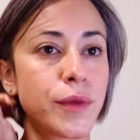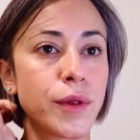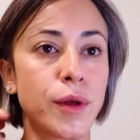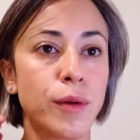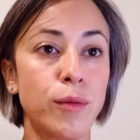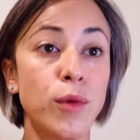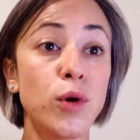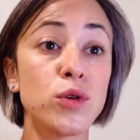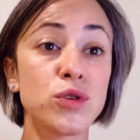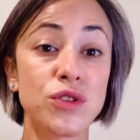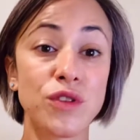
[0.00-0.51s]

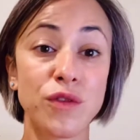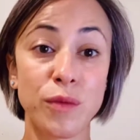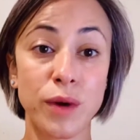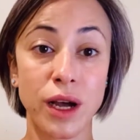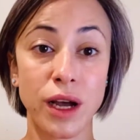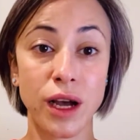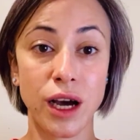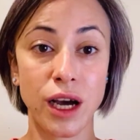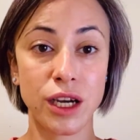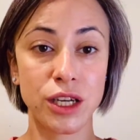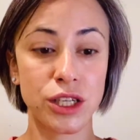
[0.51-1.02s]
most of my
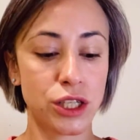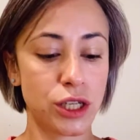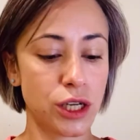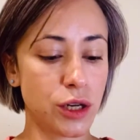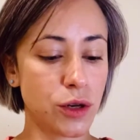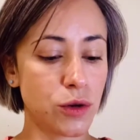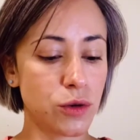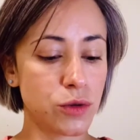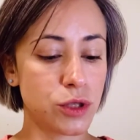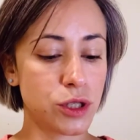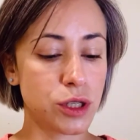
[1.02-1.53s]

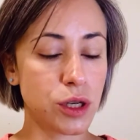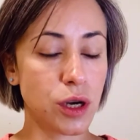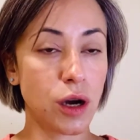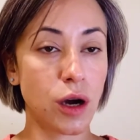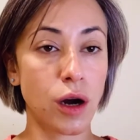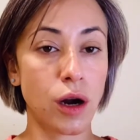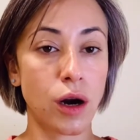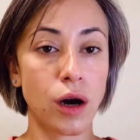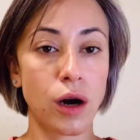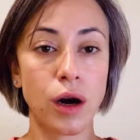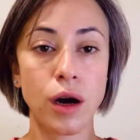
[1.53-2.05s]
eyeshadows
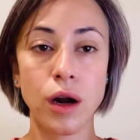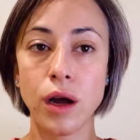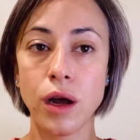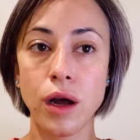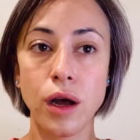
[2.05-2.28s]
are